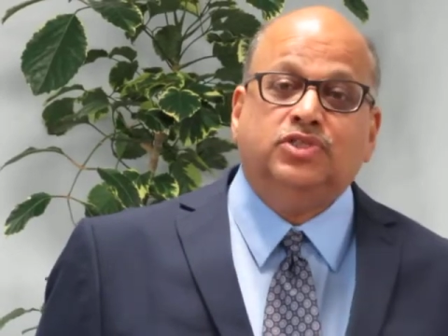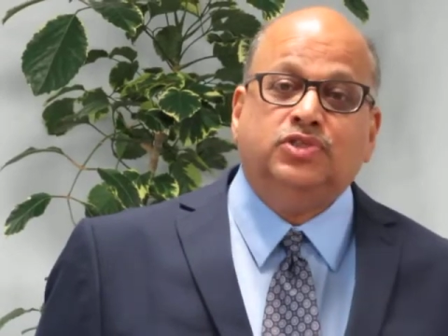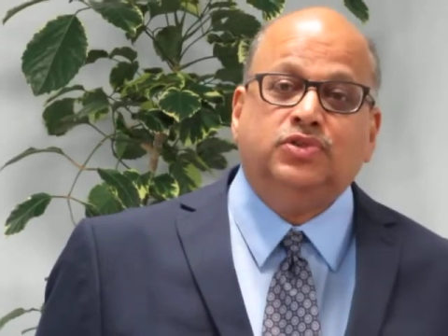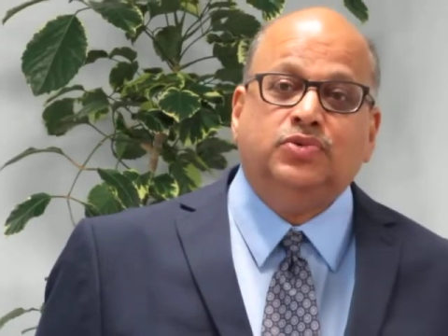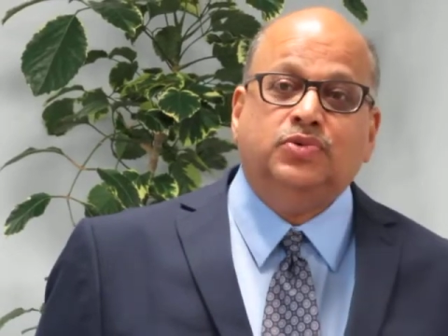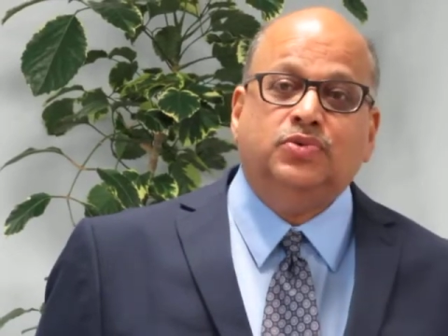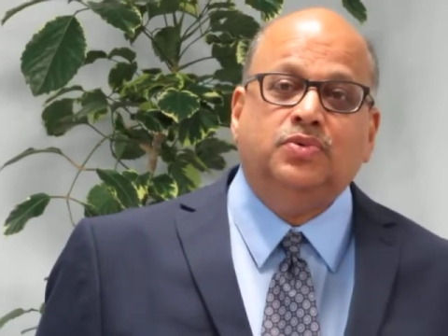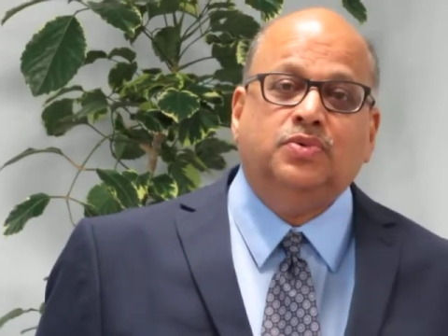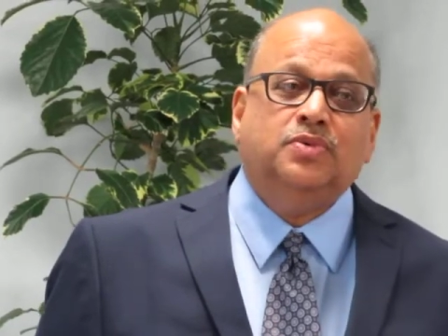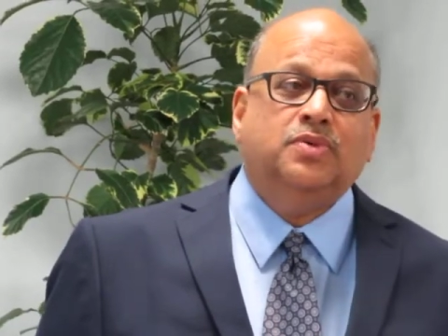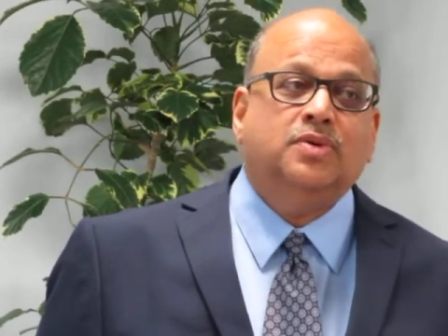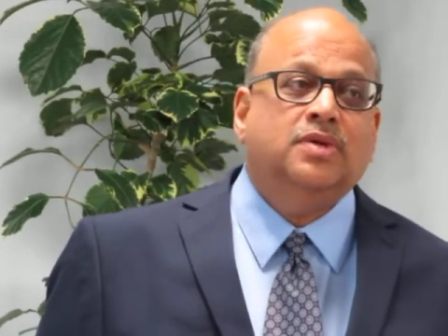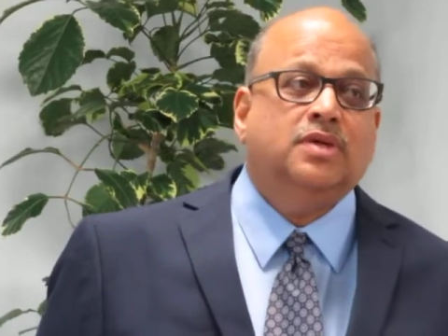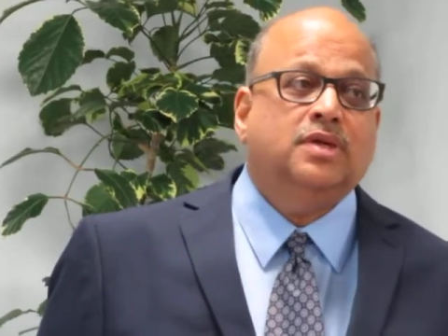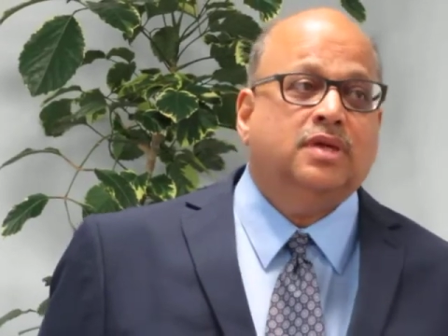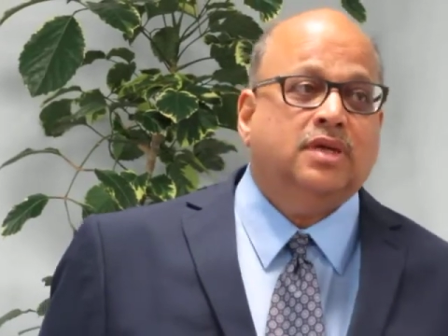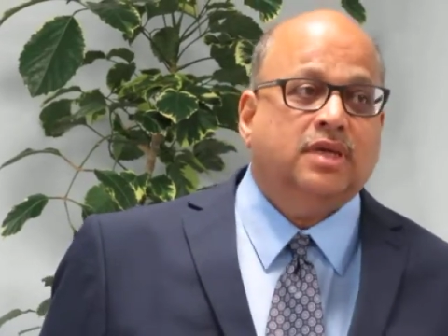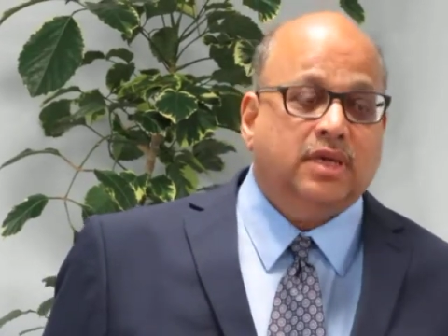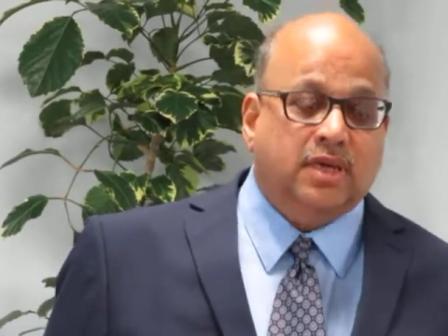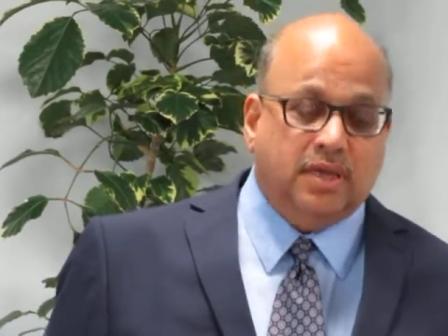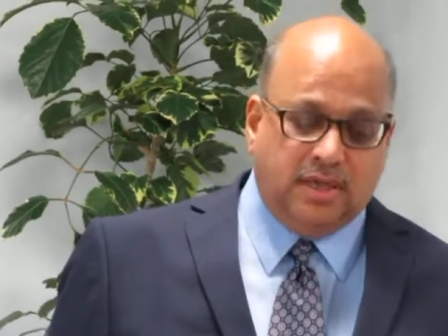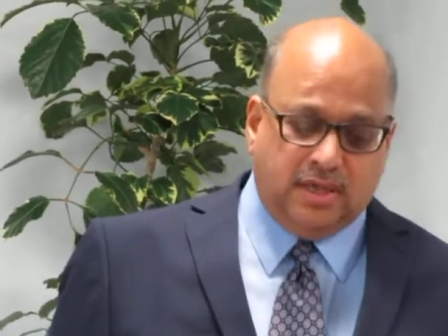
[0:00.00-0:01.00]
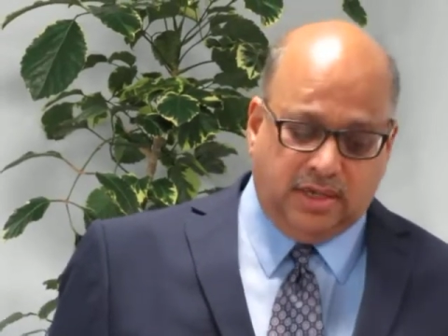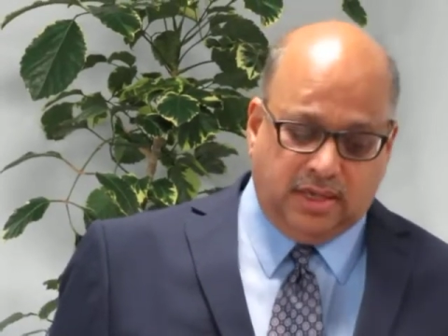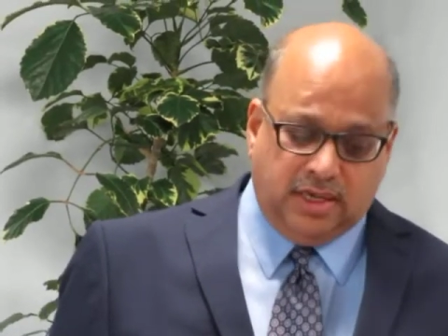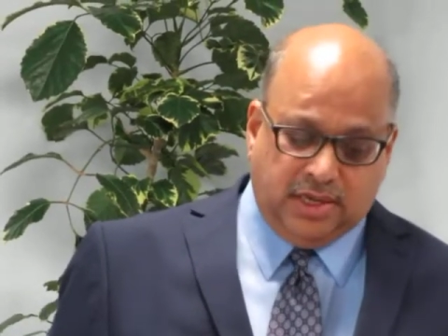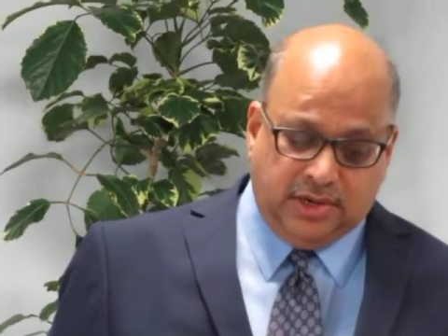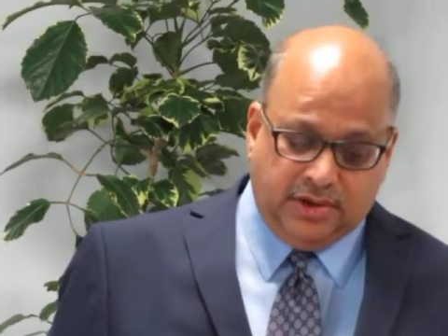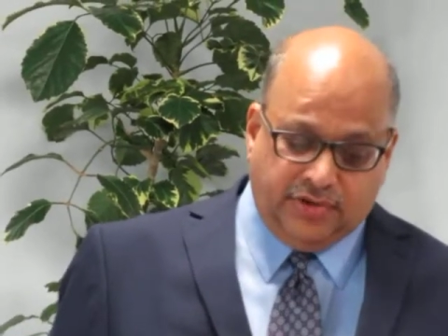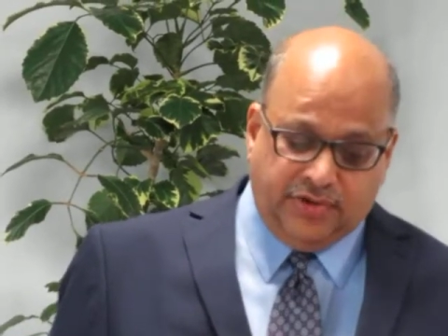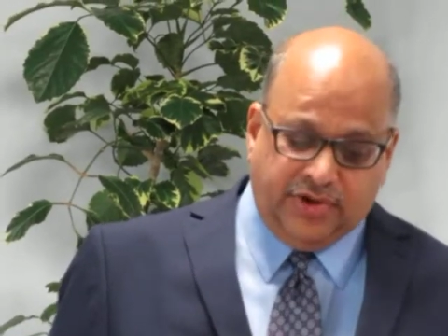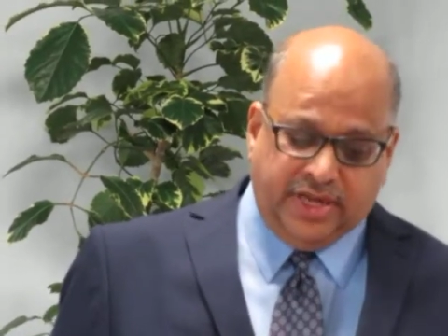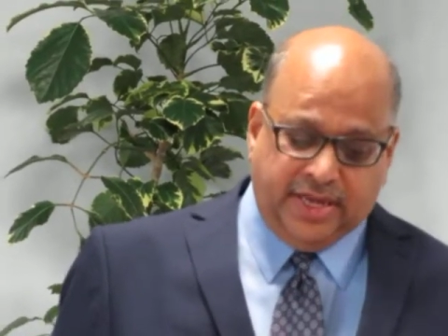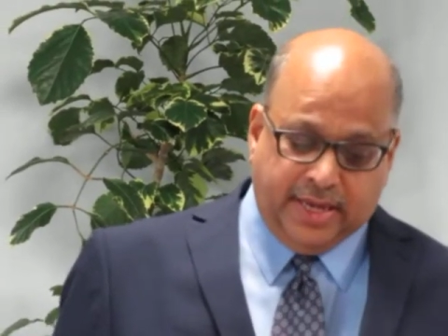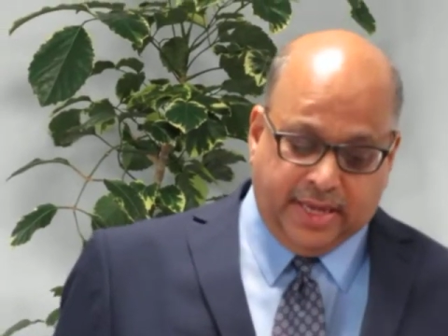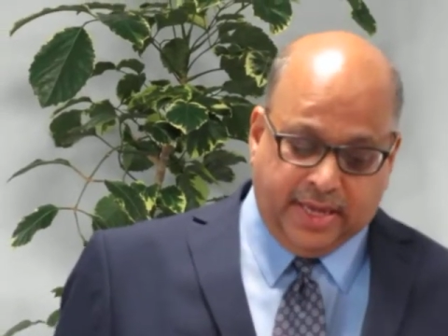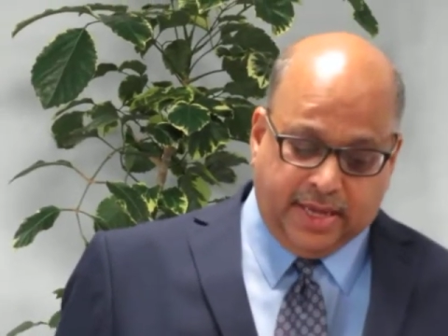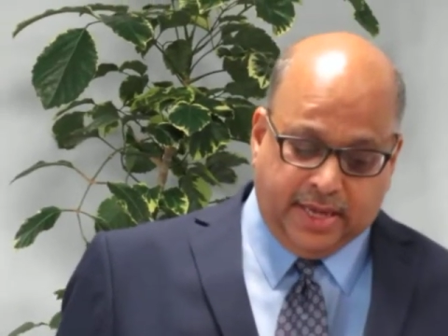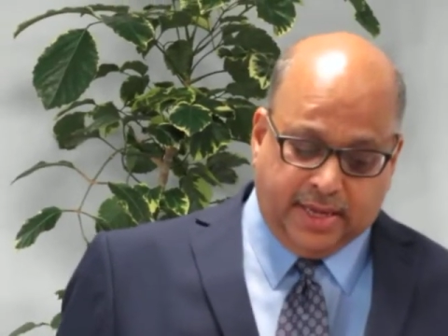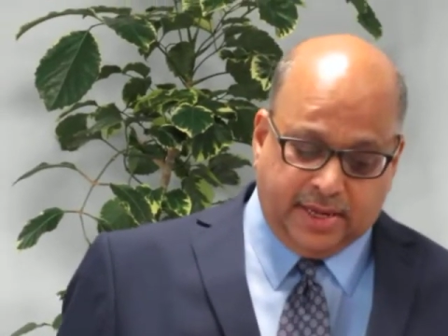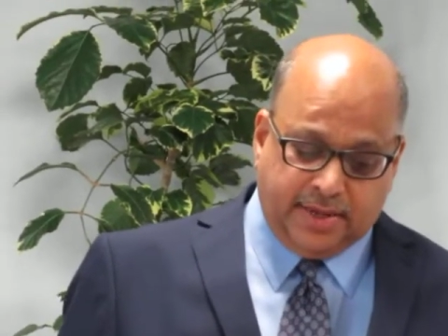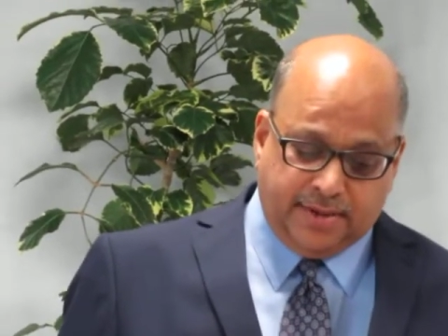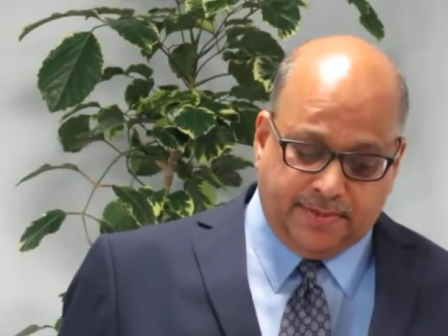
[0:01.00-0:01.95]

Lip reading: too, in green ink.